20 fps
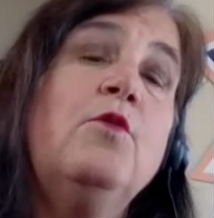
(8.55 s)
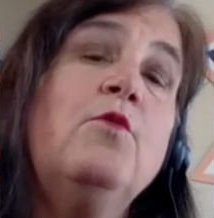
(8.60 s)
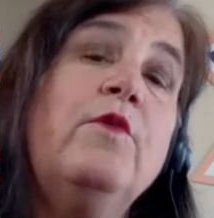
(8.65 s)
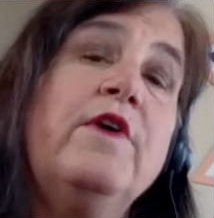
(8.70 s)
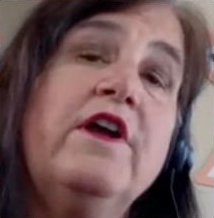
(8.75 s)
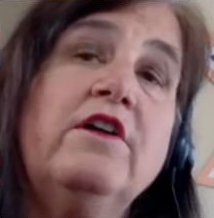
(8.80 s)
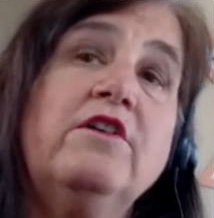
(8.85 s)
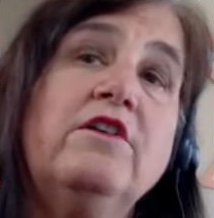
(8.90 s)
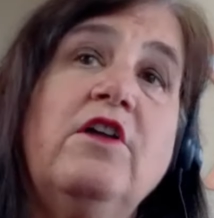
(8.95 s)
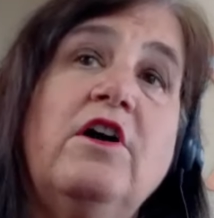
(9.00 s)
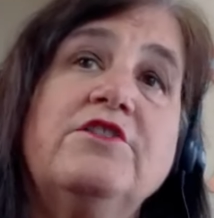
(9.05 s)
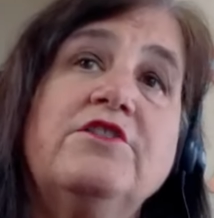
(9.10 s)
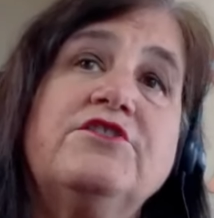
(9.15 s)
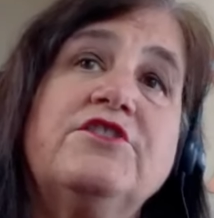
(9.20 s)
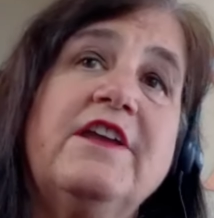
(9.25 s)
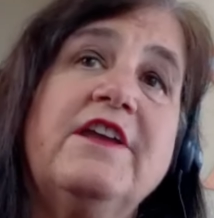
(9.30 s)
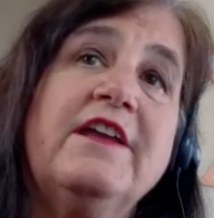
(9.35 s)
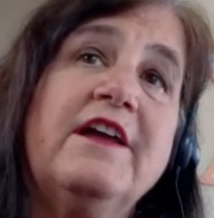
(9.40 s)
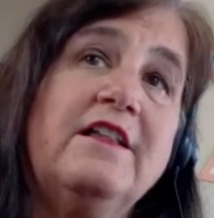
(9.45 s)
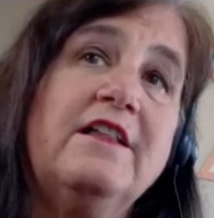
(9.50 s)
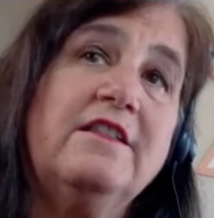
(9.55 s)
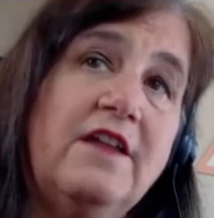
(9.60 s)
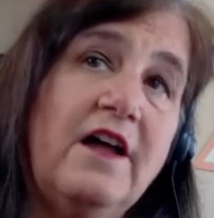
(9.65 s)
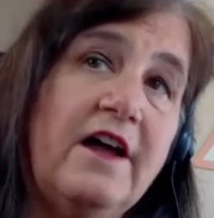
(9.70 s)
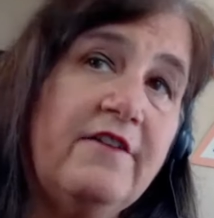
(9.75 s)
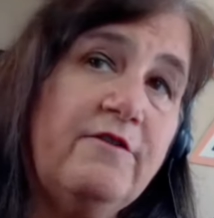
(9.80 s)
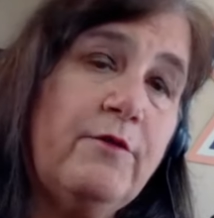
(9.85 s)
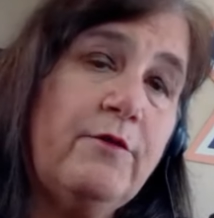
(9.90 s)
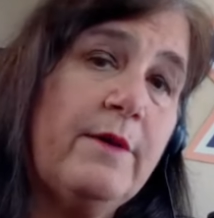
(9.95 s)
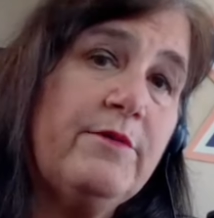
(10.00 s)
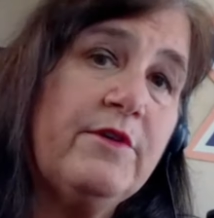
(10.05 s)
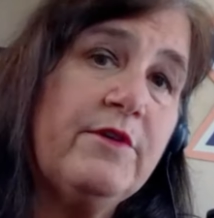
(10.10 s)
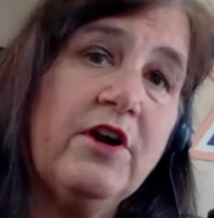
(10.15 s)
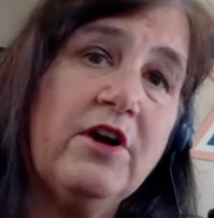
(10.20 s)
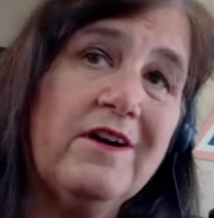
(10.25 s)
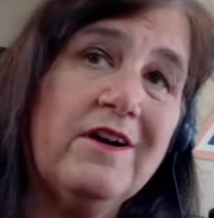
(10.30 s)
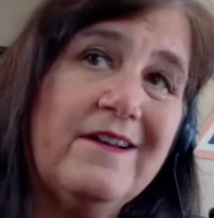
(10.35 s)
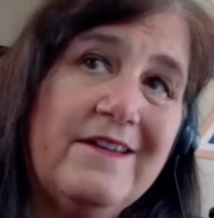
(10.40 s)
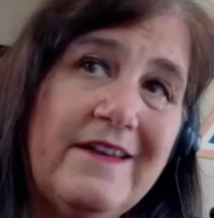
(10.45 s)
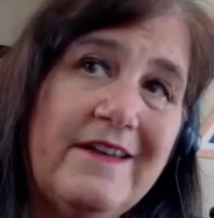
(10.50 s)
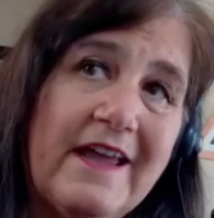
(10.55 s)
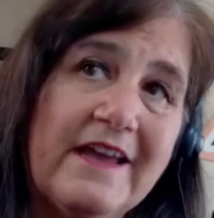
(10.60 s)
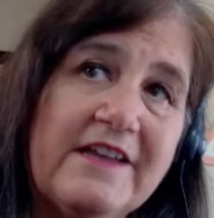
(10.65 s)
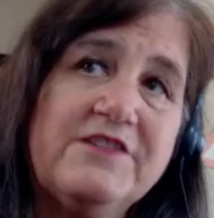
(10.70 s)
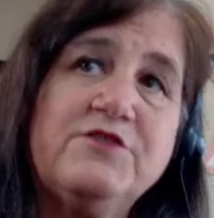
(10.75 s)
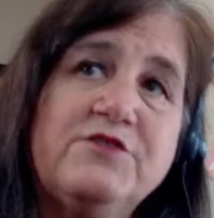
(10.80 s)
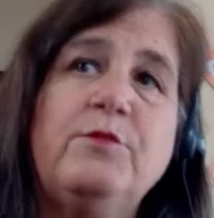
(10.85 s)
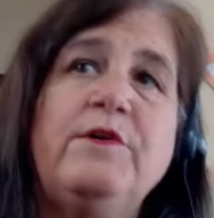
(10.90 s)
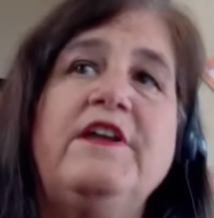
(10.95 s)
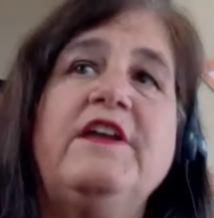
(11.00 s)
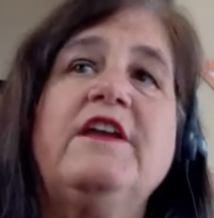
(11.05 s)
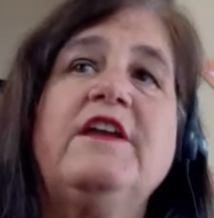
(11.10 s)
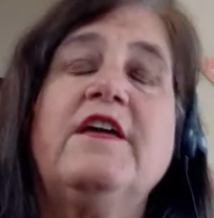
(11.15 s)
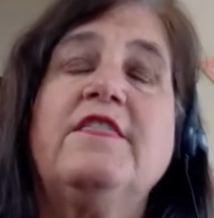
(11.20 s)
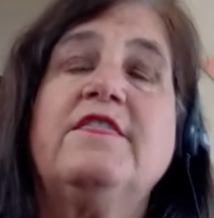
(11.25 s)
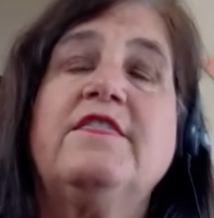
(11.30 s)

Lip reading: We are launching a live webinar next week